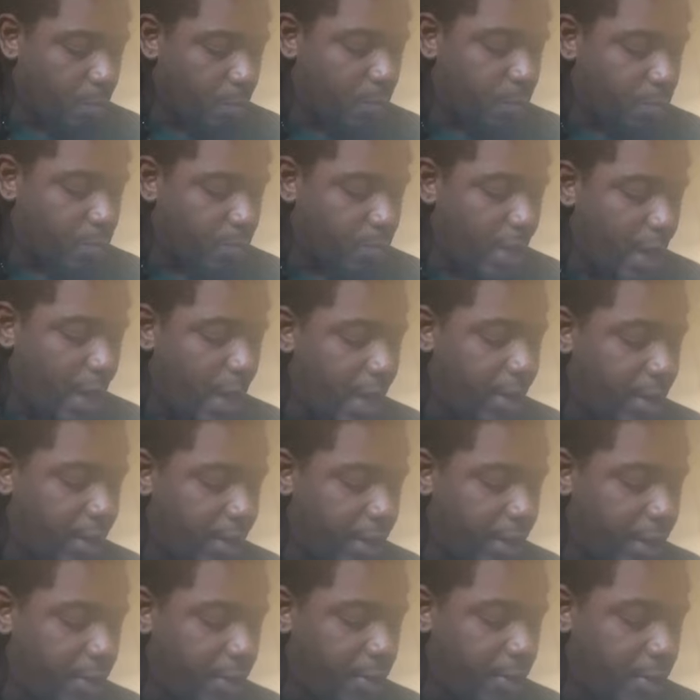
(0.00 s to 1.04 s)
which will not
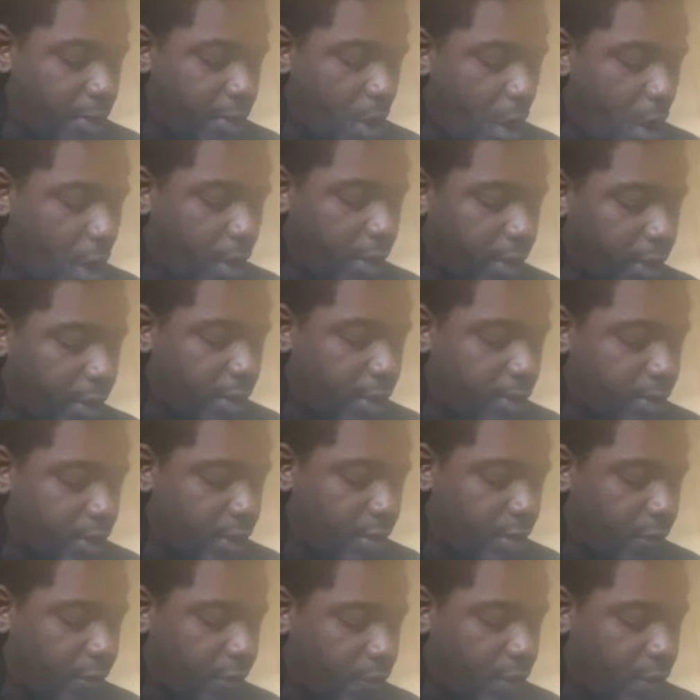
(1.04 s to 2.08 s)
hearken
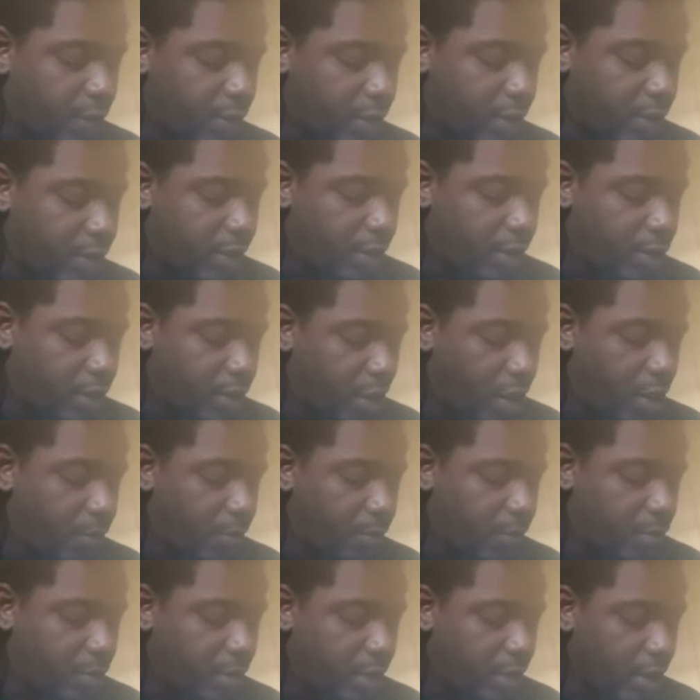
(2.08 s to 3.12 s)
unto the voice of the
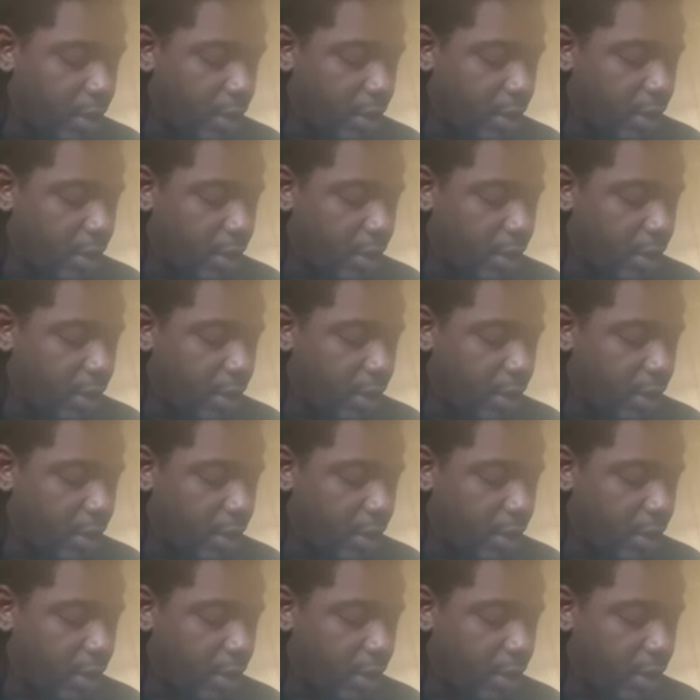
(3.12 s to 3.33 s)
charmers,